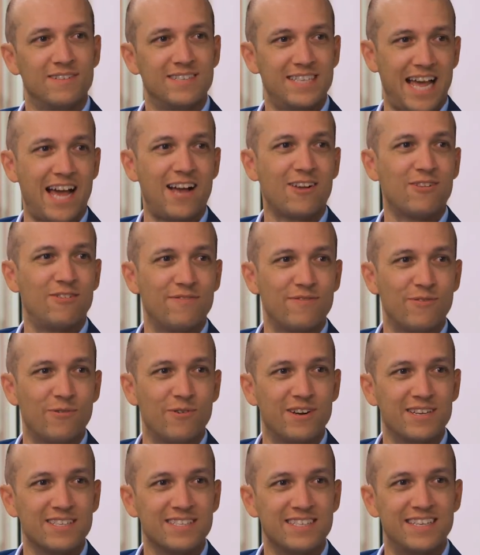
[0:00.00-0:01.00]
tackle
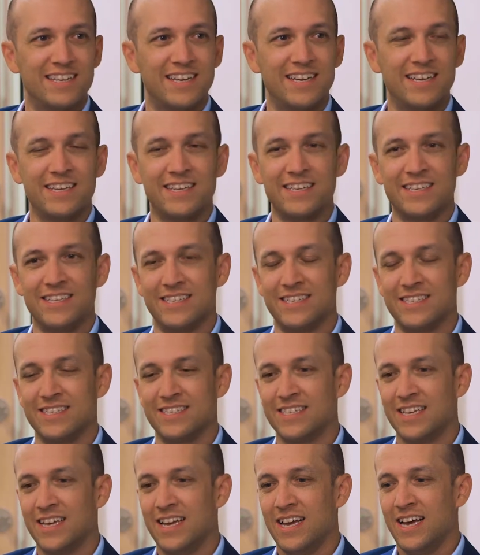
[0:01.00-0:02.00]
for us today
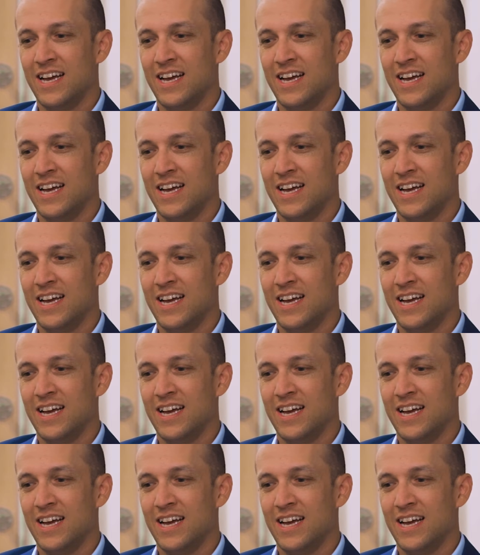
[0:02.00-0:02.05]
is